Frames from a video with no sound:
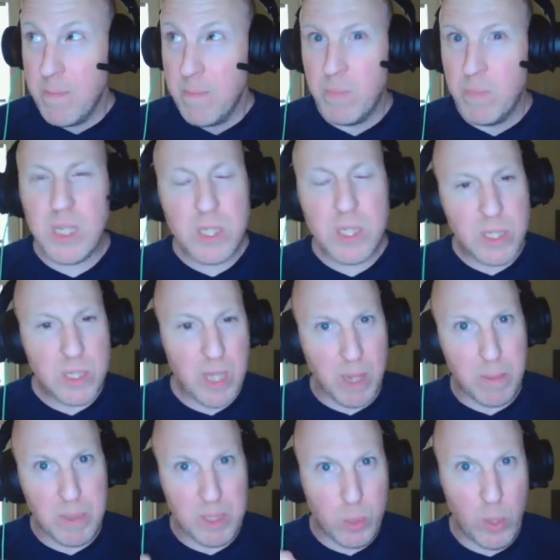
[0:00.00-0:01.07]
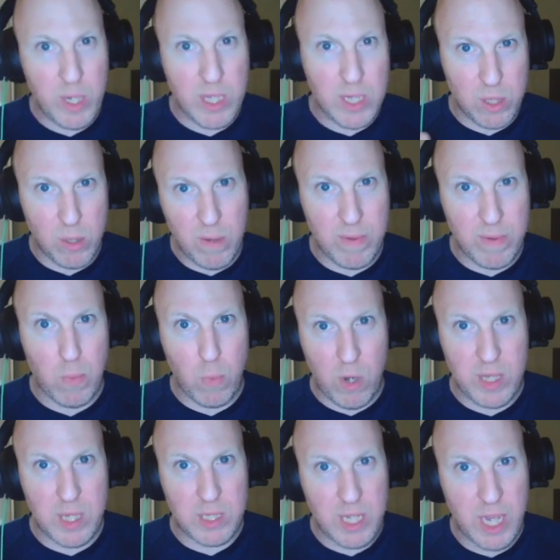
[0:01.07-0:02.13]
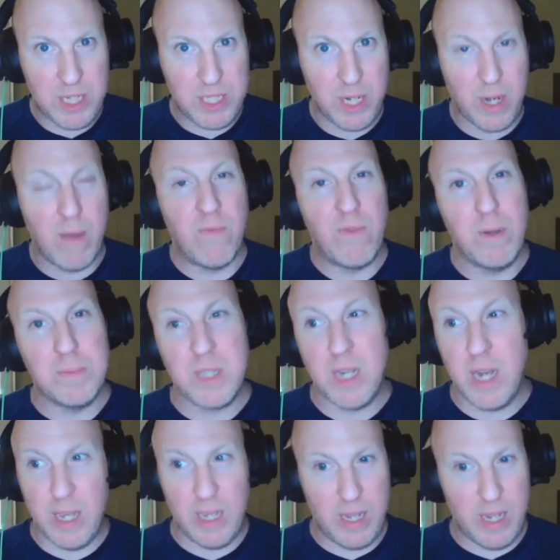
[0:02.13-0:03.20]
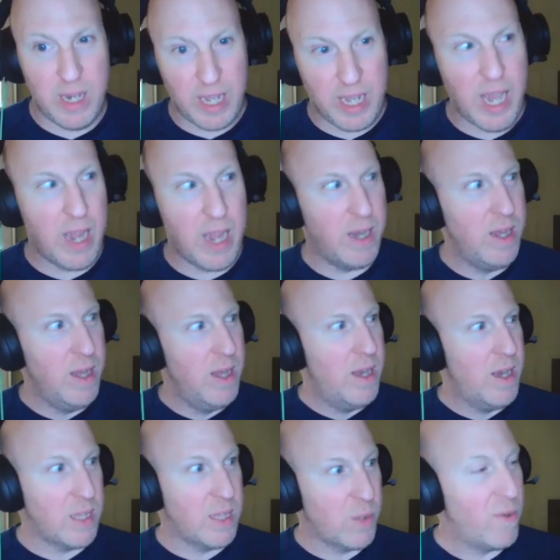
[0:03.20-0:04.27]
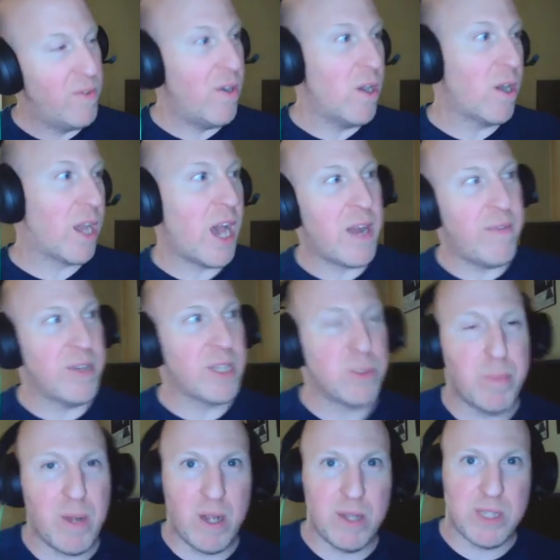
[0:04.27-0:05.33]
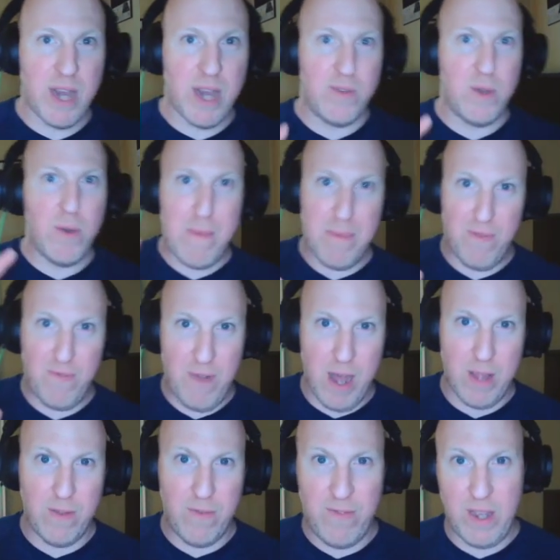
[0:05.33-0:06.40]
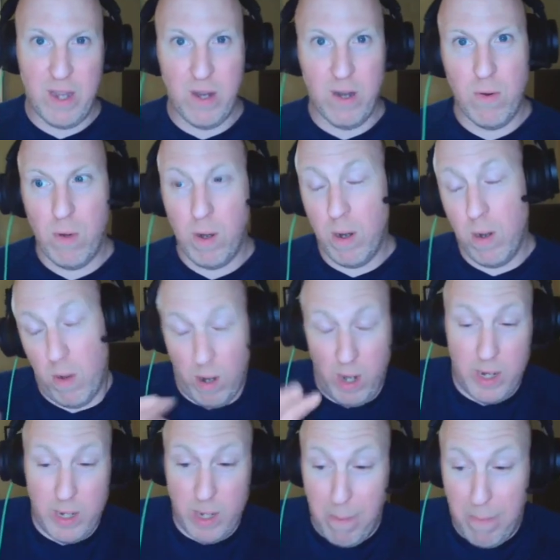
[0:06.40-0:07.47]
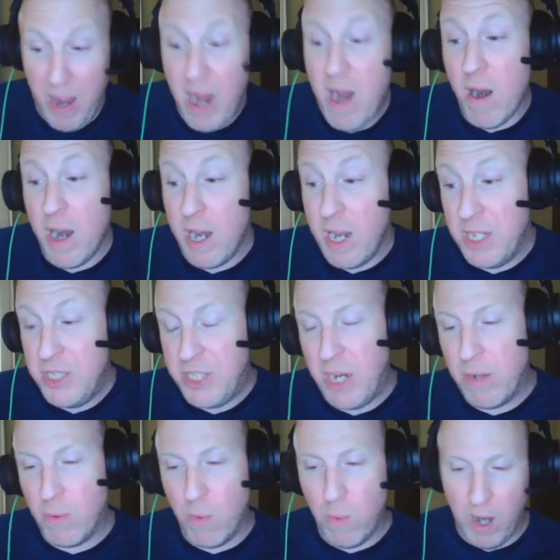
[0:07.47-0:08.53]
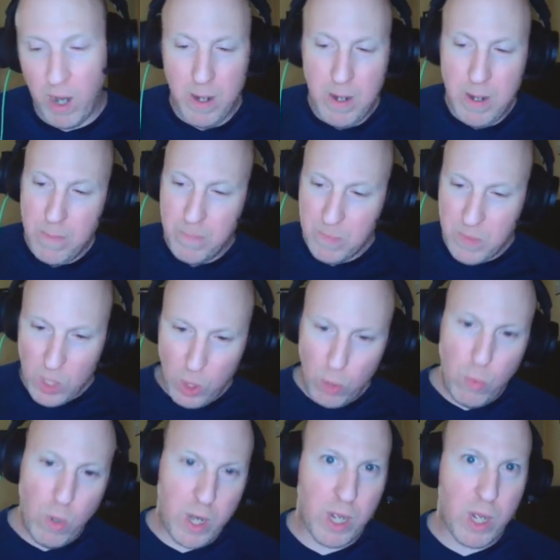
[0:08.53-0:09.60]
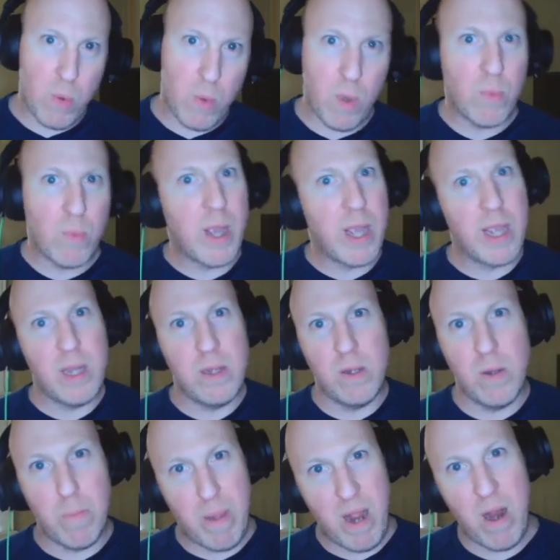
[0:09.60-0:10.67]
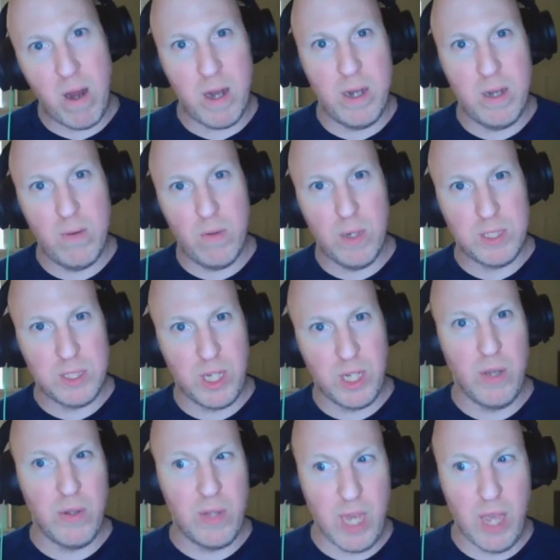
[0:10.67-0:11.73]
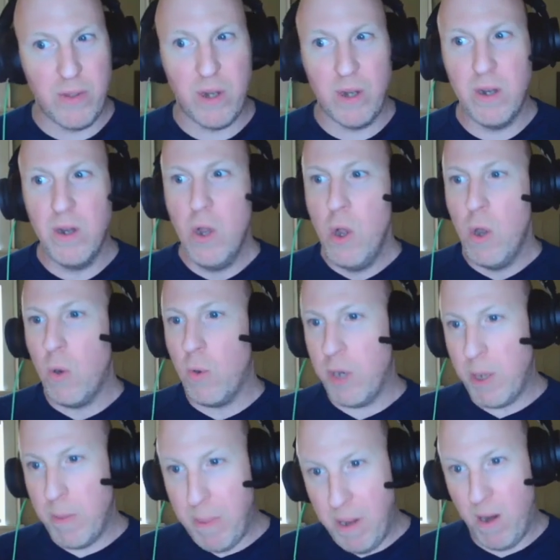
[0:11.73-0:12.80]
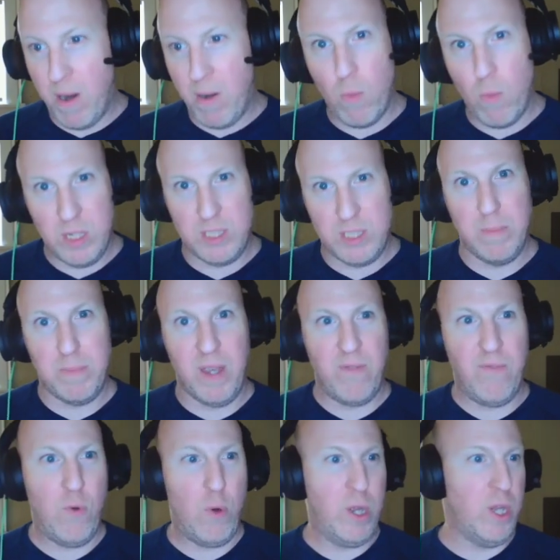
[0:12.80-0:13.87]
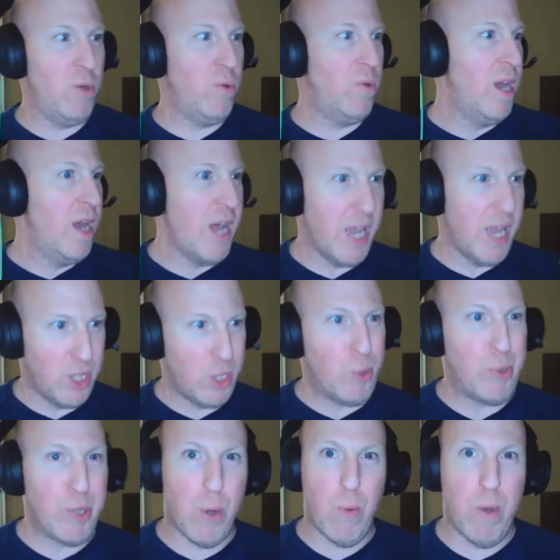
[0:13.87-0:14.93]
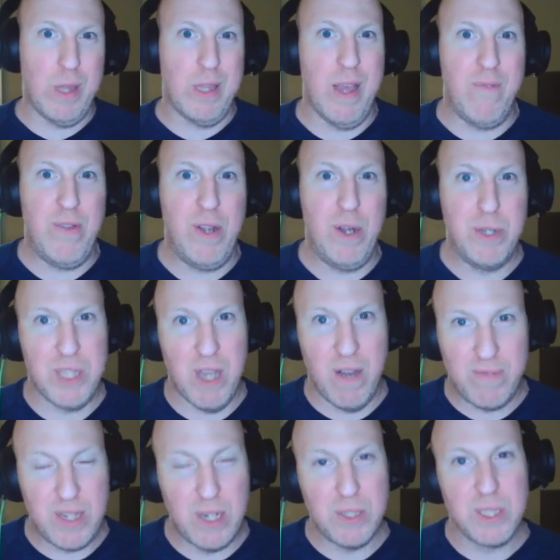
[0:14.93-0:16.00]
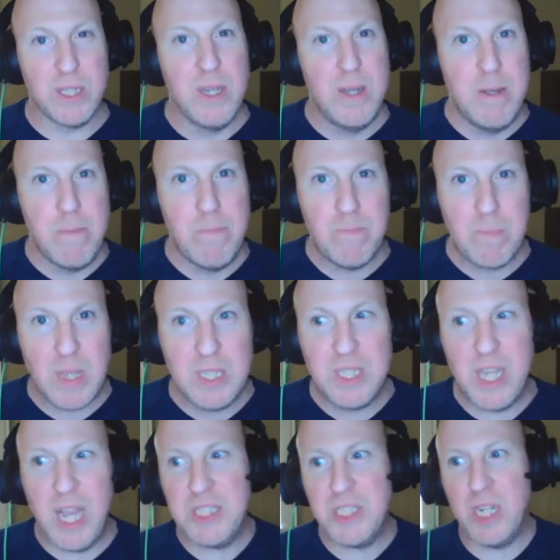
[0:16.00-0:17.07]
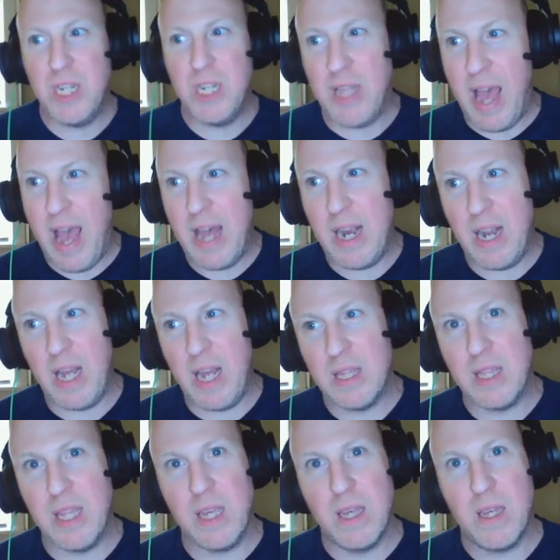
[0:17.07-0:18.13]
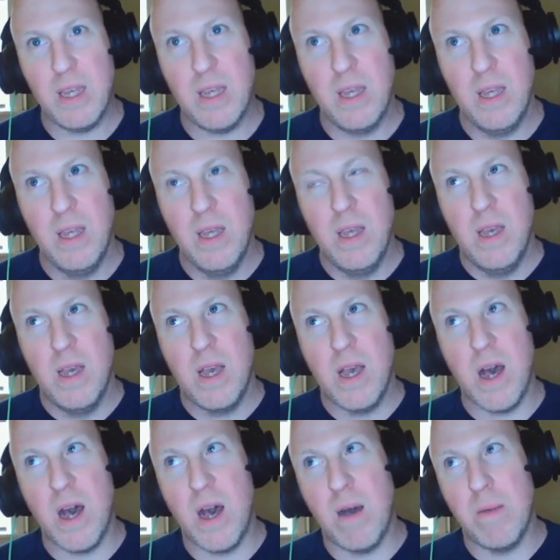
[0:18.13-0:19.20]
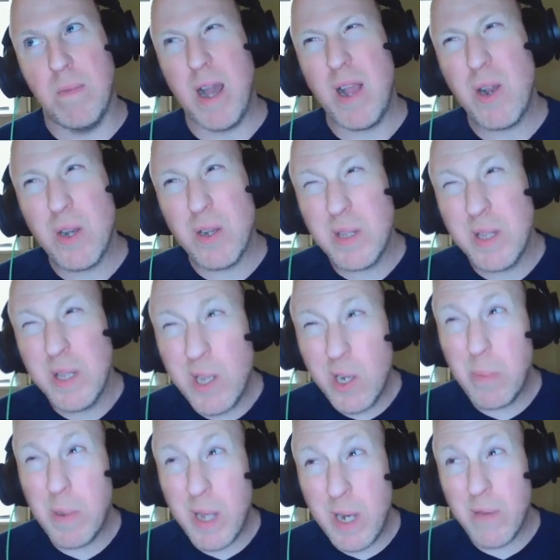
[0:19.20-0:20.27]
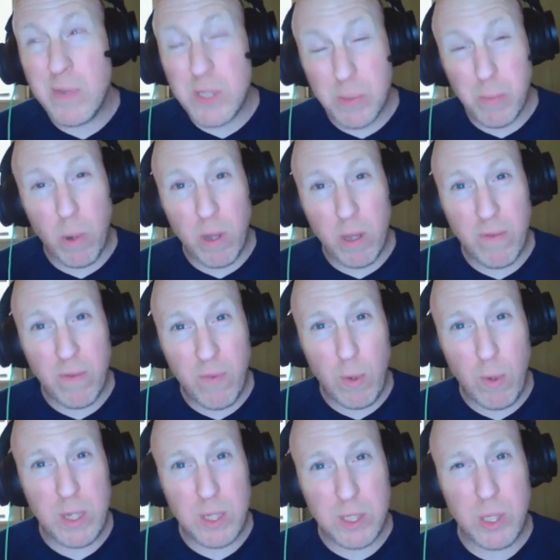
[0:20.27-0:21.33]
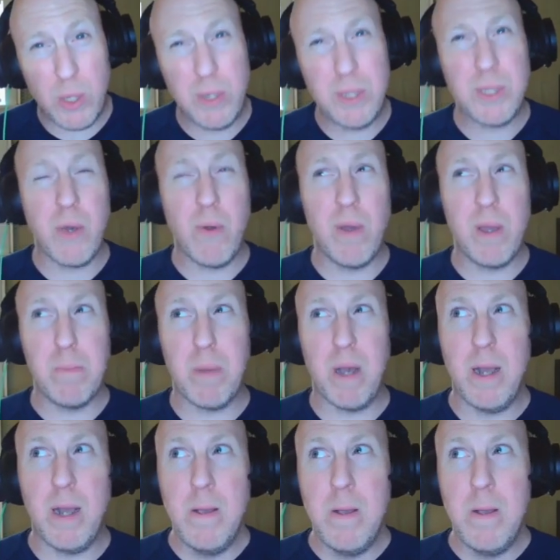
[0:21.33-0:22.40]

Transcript: But this is like between the two of them where the tension comes from. And again, I think we've all kind of experienced that if you have a father figure or a parent in general, where you want to go one way and your parent wants to go the other, or your parent wants something for you and you don't want that for yourself. There's tension in that, and I think I heard a little bit of a spoiler for where the story is going, but